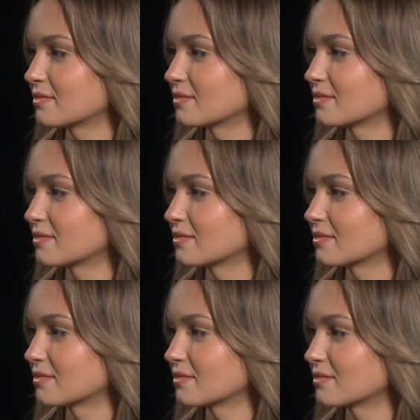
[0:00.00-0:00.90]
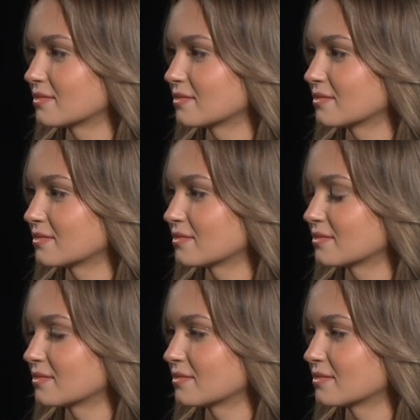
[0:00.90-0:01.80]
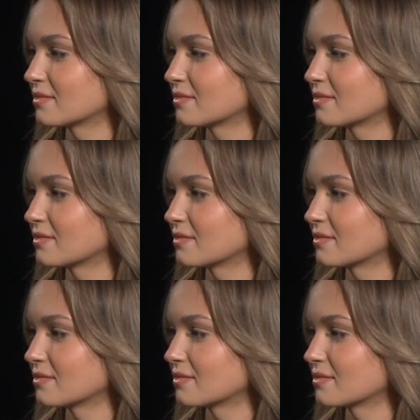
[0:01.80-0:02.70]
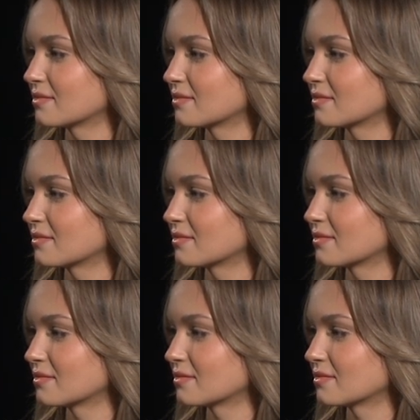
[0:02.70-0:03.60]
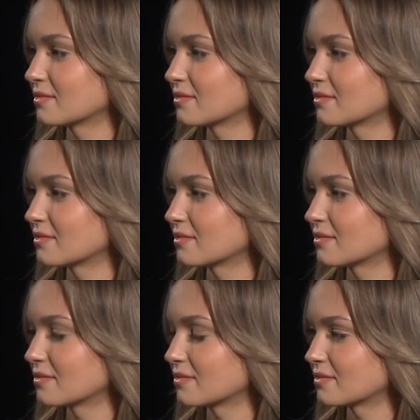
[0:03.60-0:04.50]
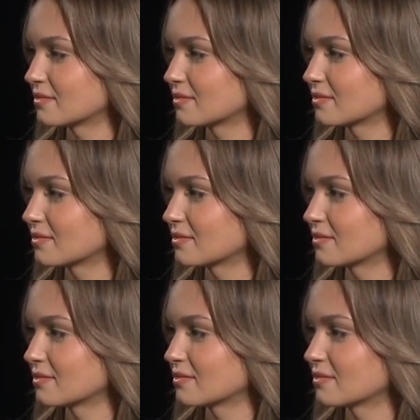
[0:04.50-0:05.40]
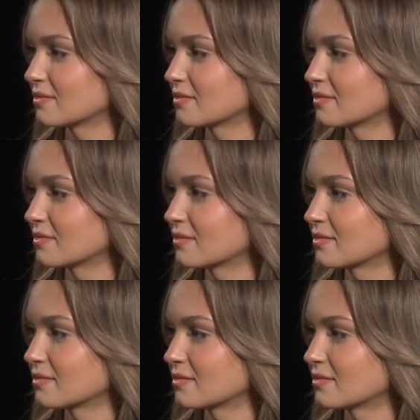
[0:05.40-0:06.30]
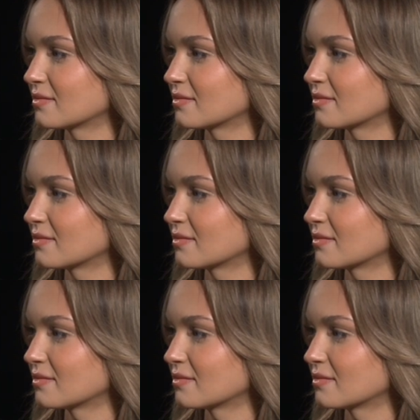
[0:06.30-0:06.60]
(not speaking)